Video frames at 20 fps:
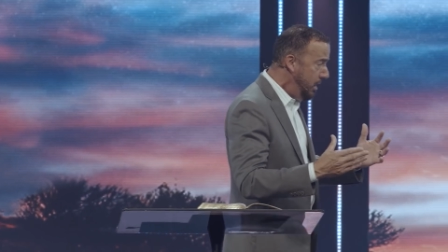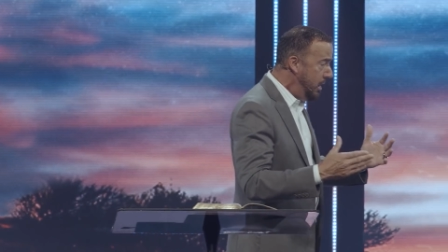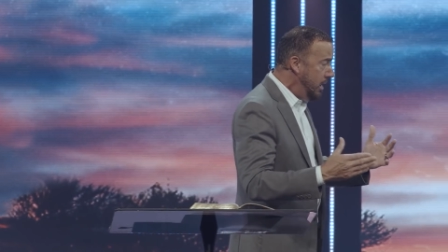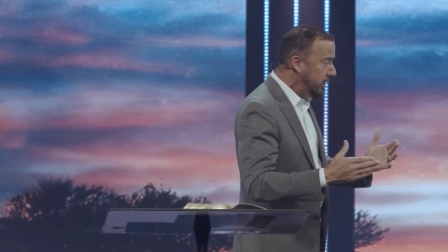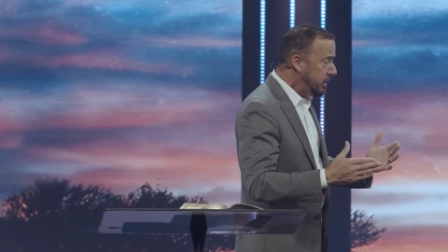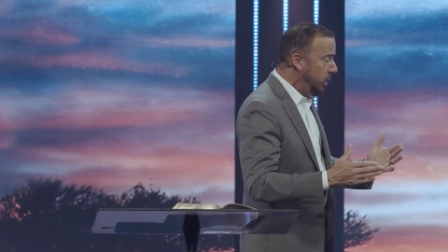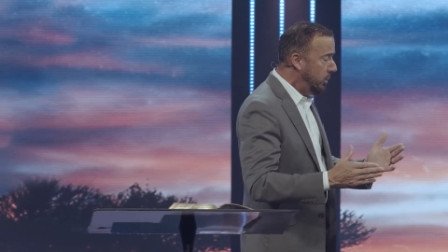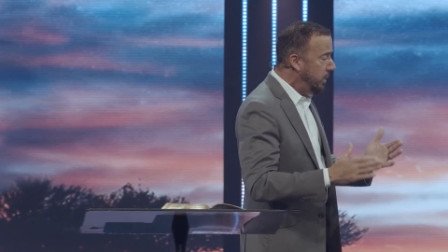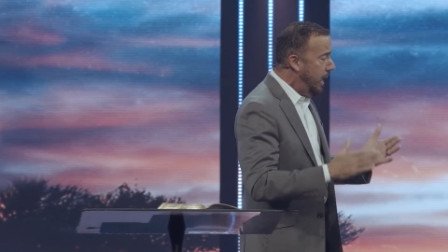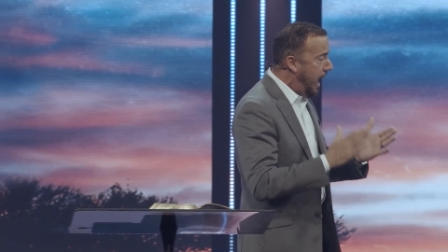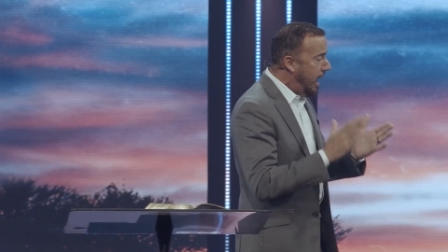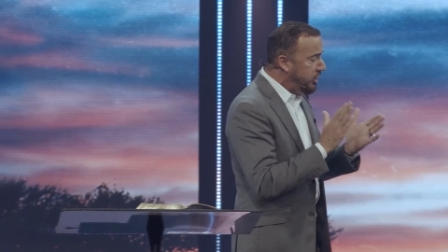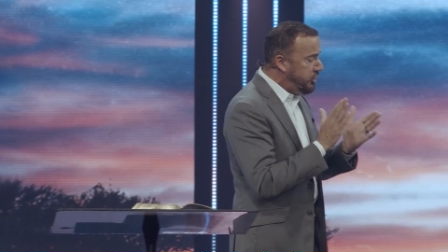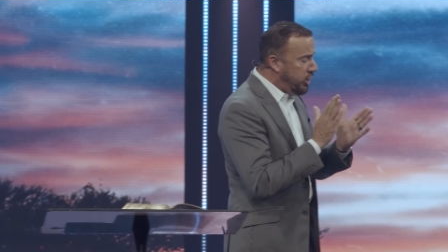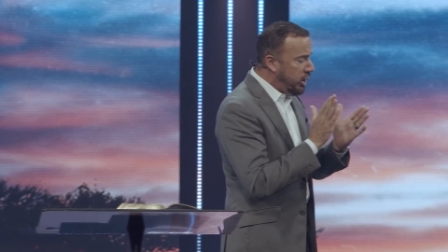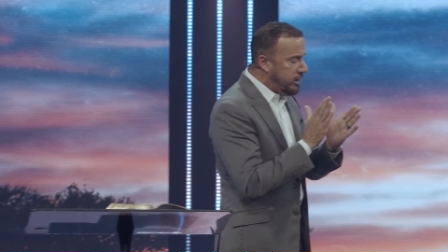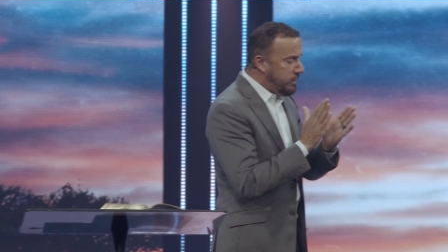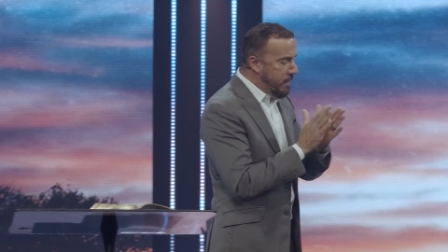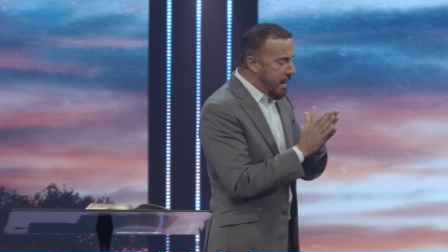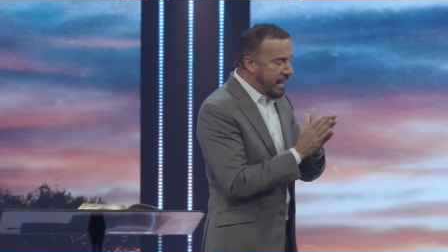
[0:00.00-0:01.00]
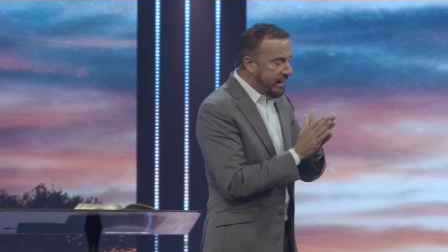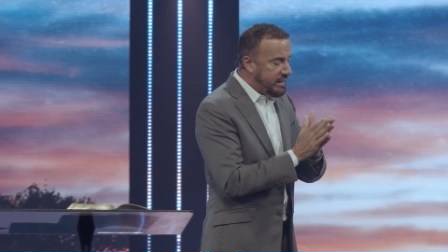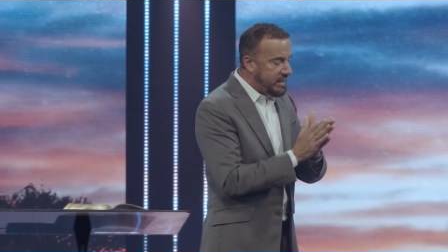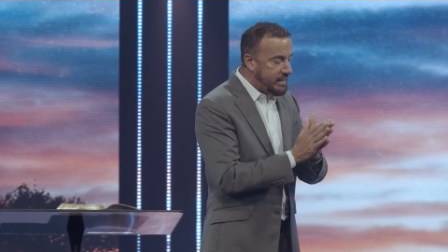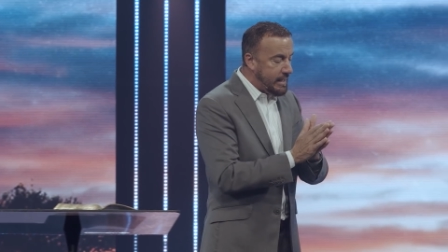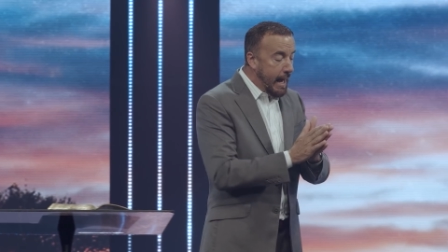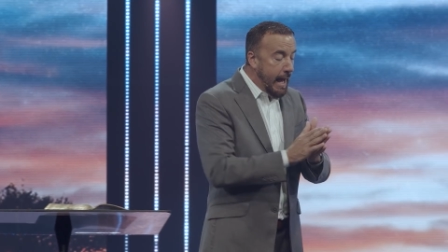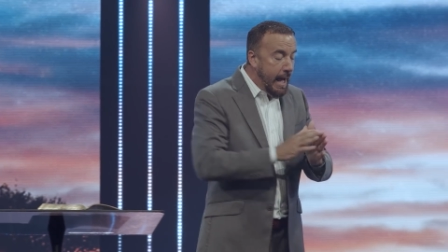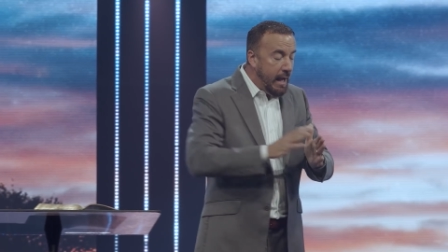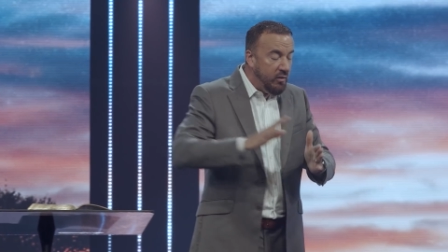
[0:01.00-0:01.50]
So not just being
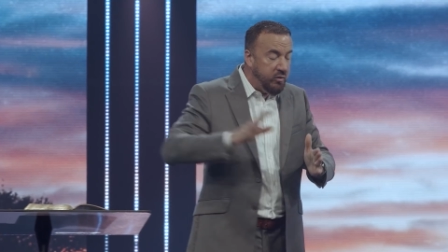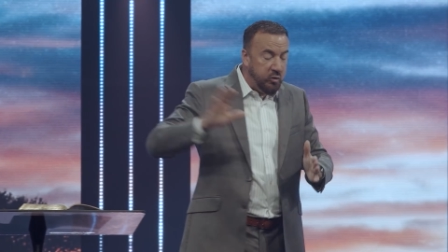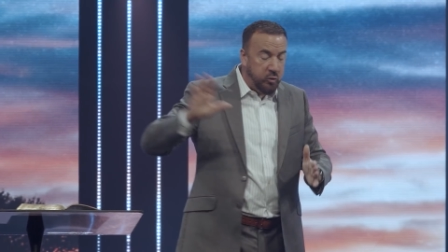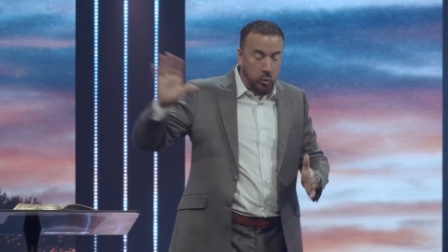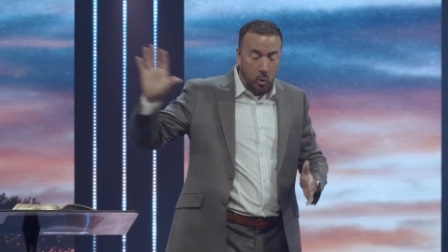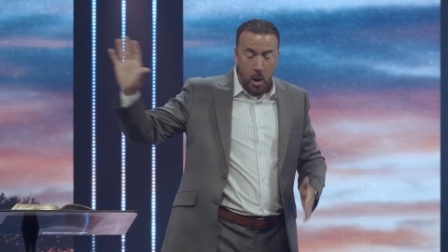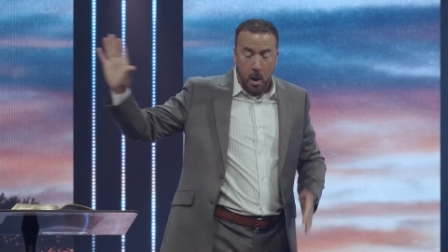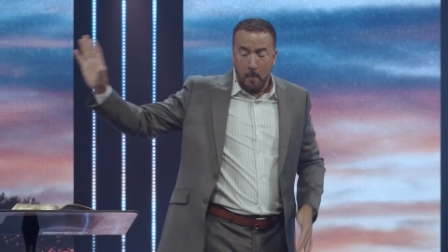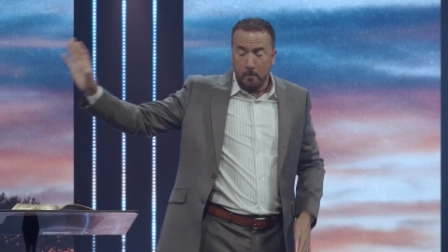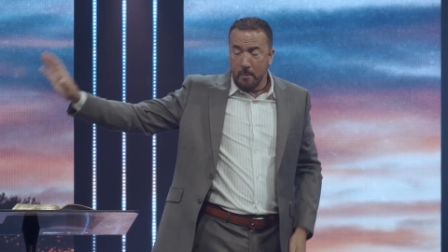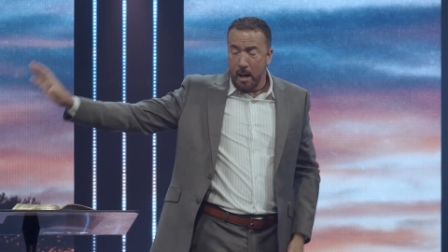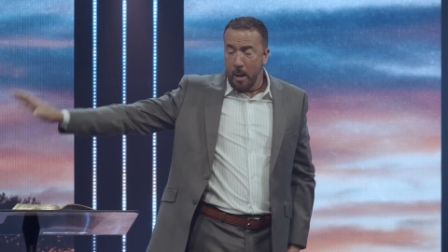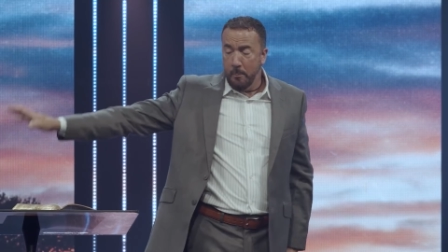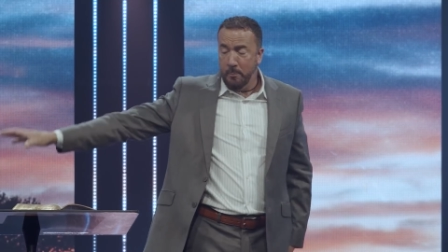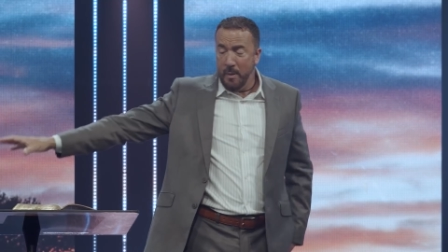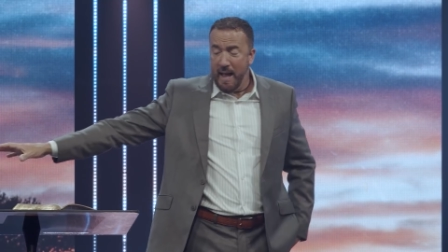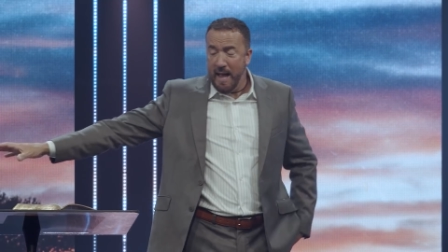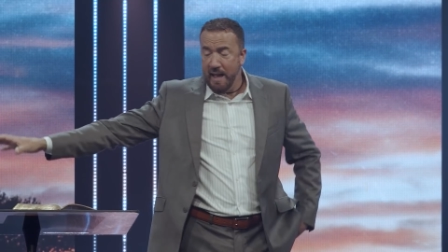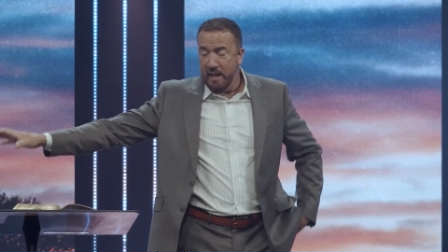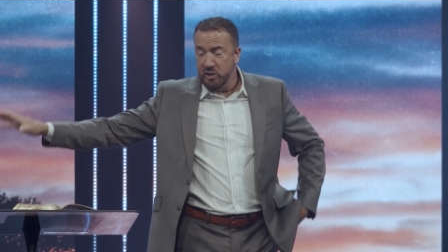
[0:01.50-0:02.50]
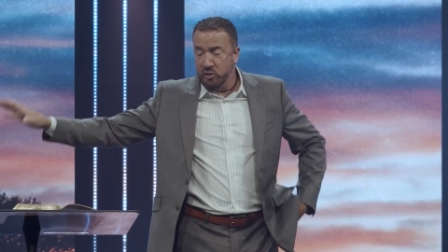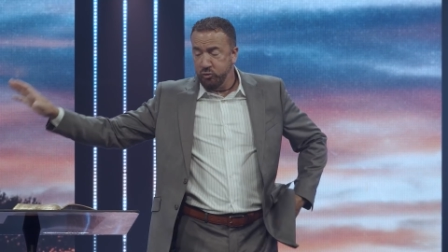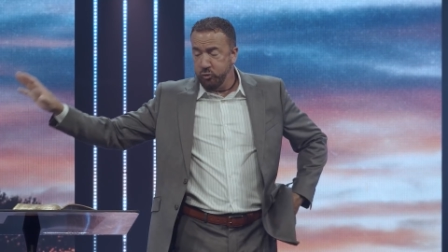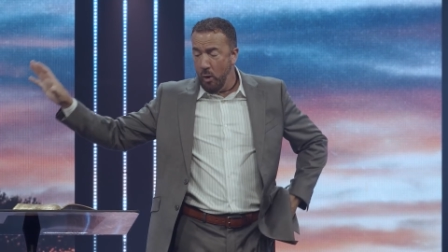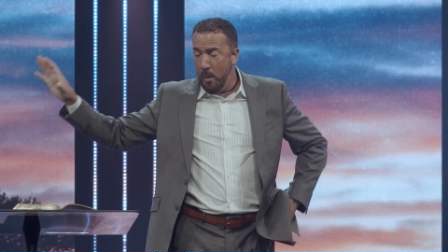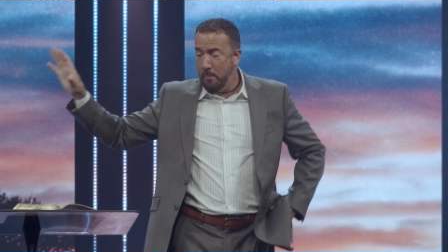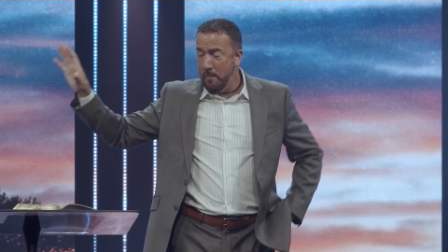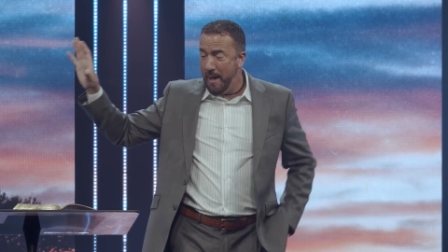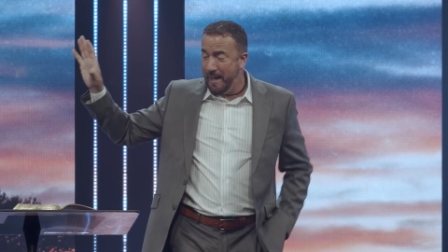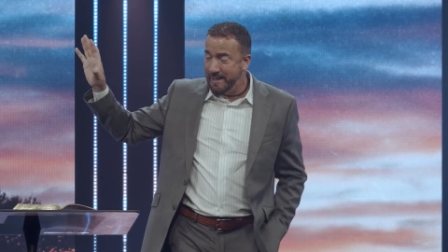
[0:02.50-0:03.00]
saved from my past,
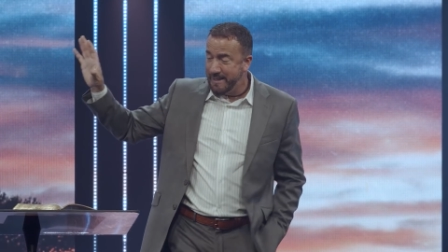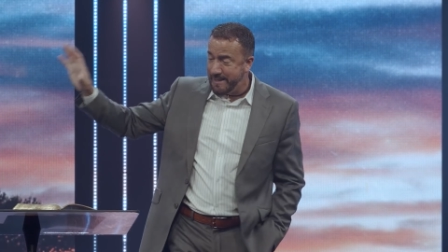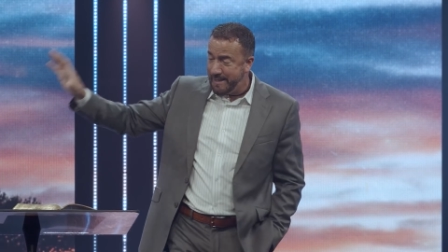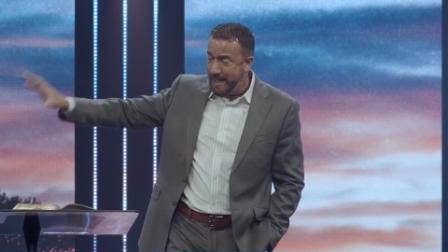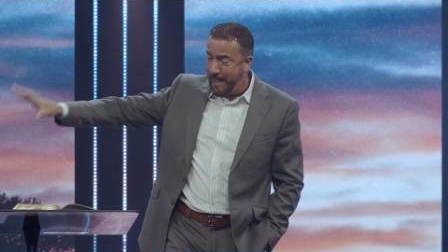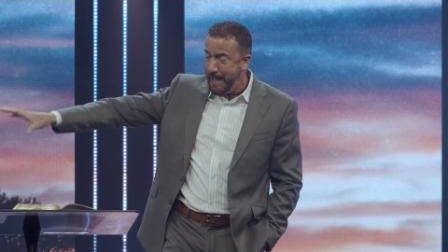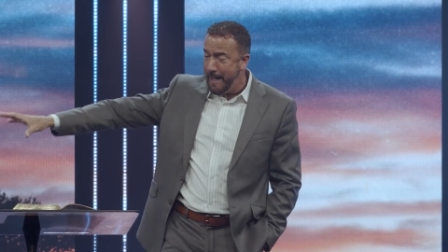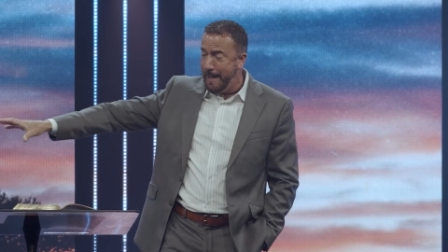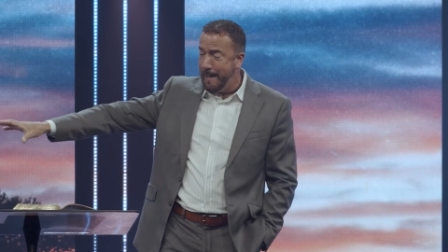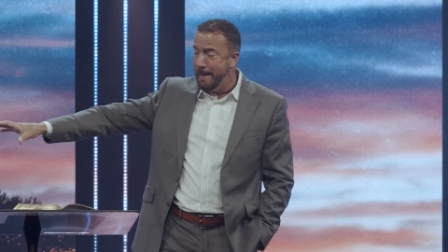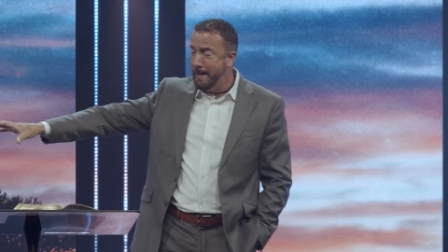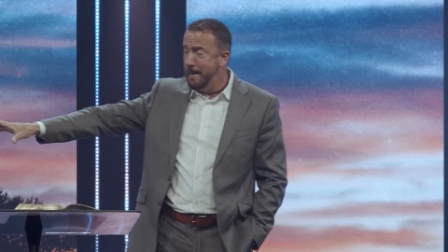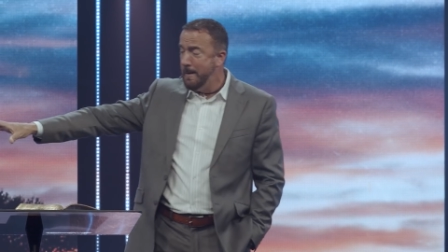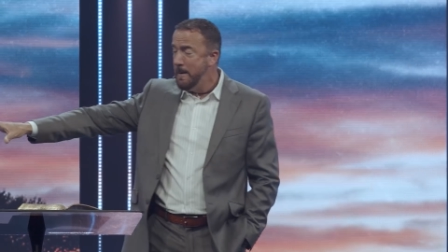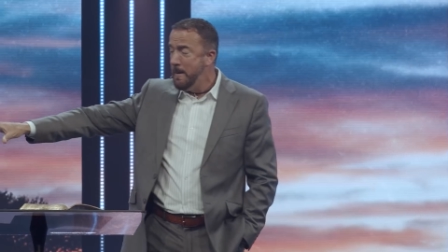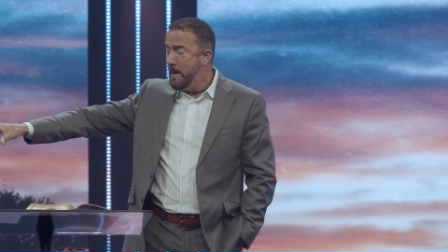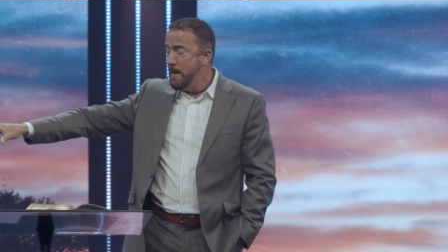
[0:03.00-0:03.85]
from my sin,